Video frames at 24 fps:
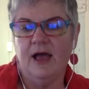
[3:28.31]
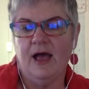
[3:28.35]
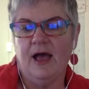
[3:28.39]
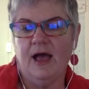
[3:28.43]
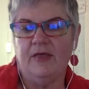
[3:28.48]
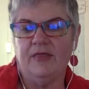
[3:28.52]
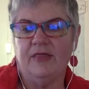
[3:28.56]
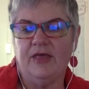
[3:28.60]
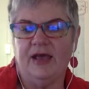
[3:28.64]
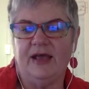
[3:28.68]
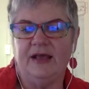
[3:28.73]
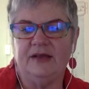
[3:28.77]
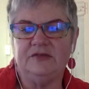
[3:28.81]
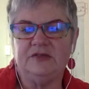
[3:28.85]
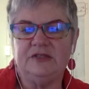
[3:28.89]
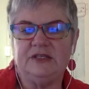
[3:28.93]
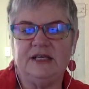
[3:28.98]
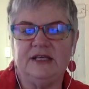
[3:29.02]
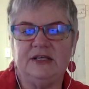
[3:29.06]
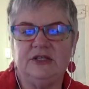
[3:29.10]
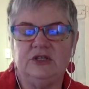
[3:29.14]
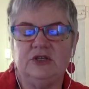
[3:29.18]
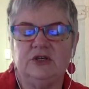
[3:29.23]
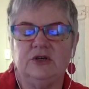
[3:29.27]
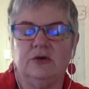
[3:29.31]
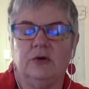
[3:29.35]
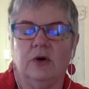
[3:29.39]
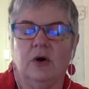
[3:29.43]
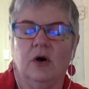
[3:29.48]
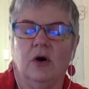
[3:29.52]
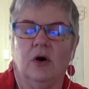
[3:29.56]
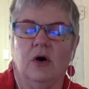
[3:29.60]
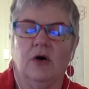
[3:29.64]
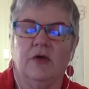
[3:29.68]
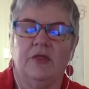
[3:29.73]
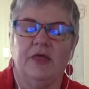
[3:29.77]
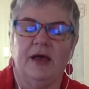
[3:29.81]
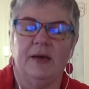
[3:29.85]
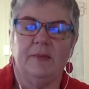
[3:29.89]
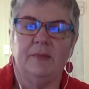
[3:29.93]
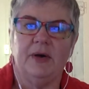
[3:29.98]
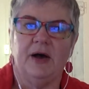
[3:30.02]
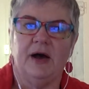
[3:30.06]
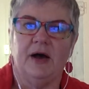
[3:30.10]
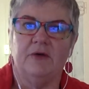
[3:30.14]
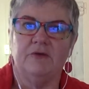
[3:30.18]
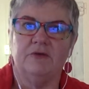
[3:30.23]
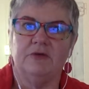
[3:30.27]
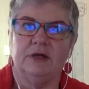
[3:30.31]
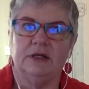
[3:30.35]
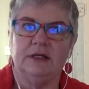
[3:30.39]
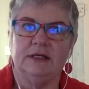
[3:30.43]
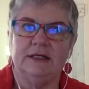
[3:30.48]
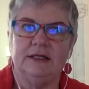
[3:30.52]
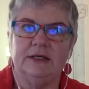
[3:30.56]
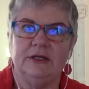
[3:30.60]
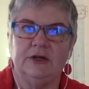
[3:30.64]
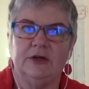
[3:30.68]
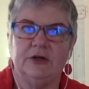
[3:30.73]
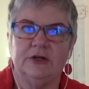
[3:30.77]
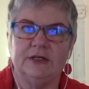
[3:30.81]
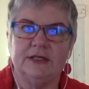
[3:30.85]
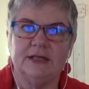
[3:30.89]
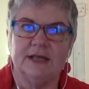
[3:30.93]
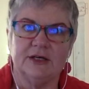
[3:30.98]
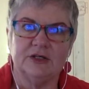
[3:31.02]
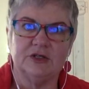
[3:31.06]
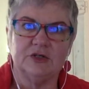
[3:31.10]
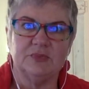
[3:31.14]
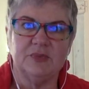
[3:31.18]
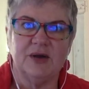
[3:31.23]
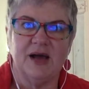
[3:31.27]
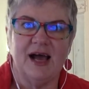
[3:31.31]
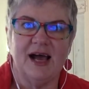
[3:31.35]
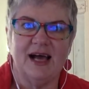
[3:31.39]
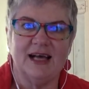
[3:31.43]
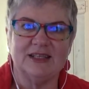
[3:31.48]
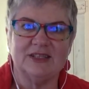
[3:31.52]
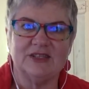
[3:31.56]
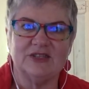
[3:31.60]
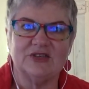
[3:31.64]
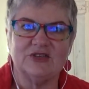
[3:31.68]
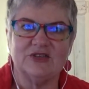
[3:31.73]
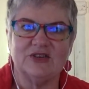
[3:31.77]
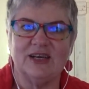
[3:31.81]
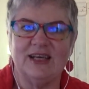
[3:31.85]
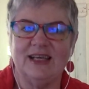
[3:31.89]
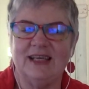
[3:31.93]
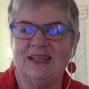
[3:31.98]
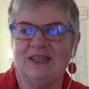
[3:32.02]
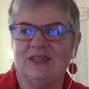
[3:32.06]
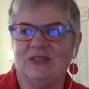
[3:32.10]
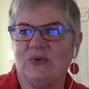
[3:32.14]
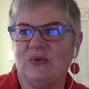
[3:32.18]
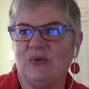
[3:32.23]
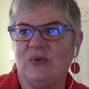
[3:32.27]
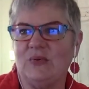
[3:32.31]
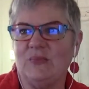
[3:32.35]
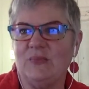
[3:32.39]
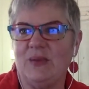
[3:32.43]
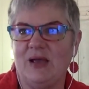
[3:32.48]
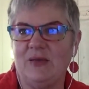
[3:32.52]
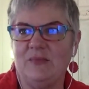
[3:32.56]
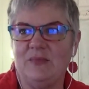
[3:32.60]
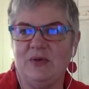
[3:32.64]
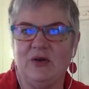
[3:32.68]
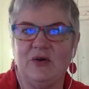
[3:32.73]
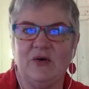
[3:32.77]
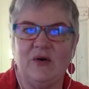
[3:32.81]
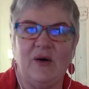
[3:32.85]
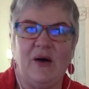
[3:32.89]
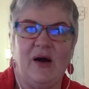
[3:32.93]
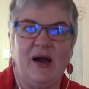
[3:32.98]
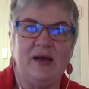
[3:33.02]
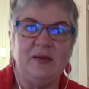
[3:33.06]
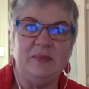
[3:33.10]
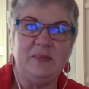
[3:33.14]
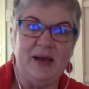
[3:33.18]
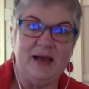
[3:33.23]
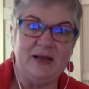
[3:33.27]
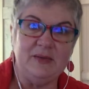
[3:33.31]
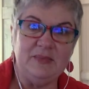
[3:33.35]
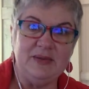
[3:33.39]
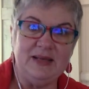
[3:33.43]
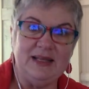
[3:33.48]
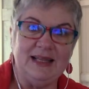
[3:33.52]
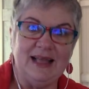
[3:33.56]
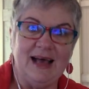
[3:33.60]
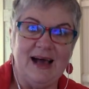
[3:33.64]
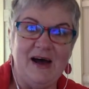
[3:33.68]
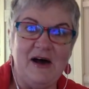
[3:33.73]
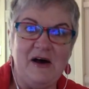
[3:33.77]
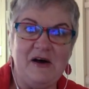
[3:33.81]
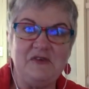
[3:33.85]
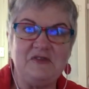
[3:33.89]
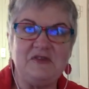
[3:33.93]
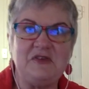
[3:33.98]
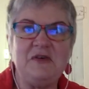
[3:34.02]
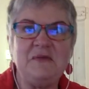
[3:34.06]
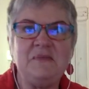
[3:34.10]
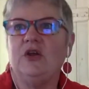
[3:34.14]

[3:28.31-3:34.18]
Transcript: and they have said to you, oh, that part really, touched my heartstrings, or it made me cry, it made me laugh.